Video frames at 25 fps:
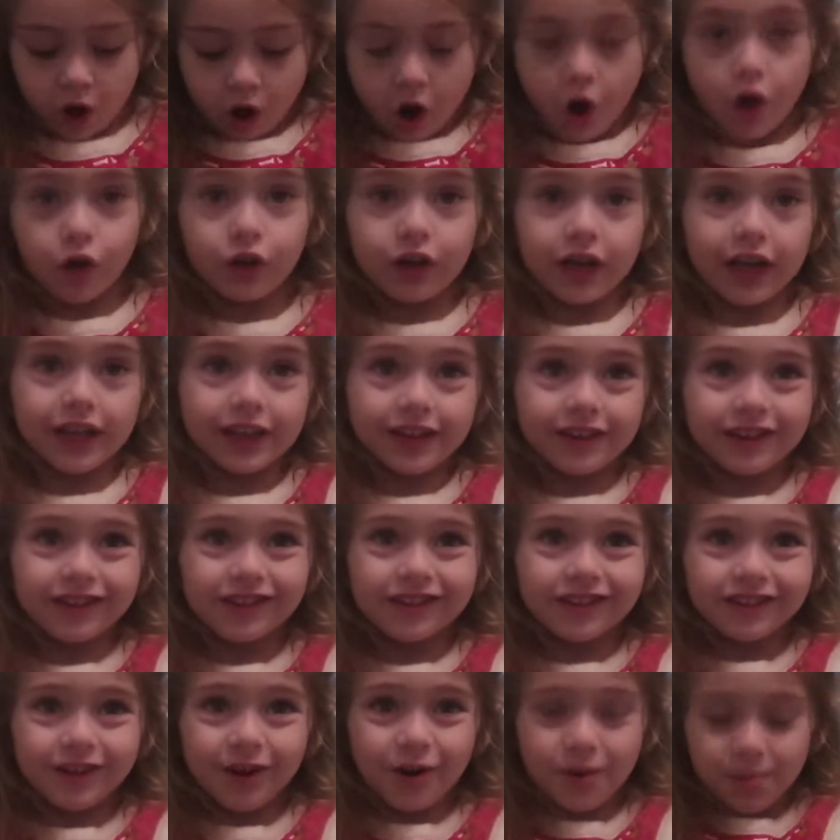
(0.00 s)
Okay,
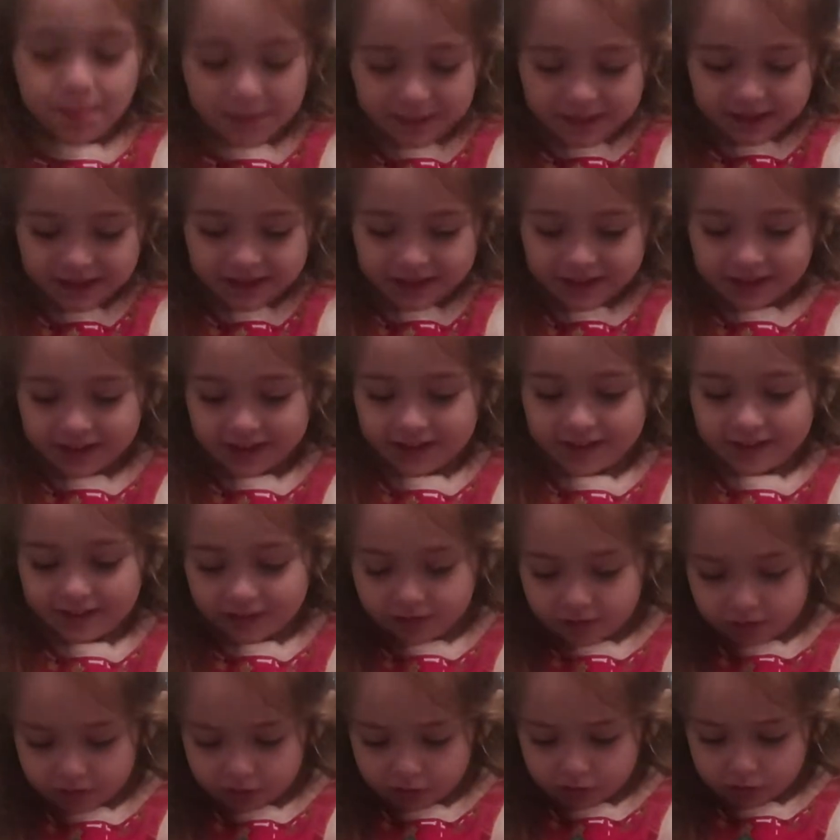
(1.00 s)
let's open it.
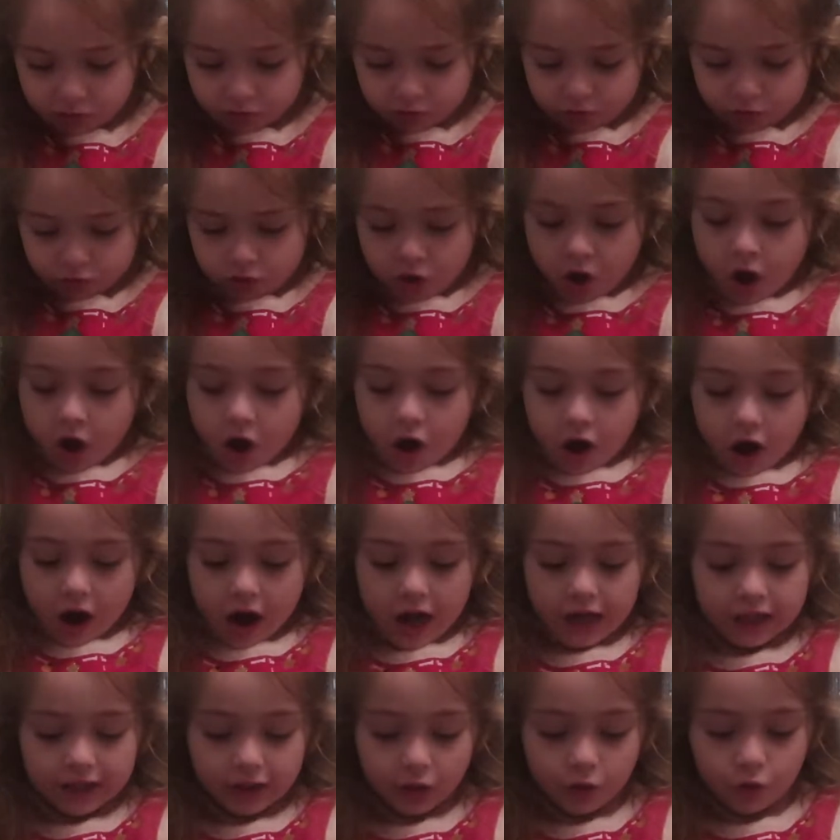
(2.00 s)

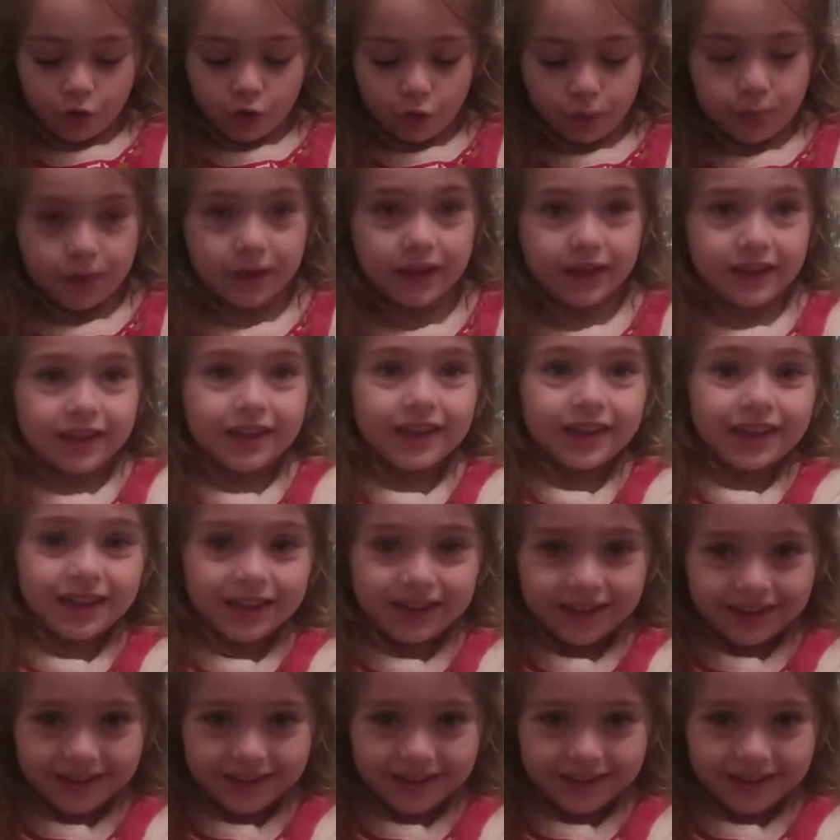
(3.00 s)
I open it.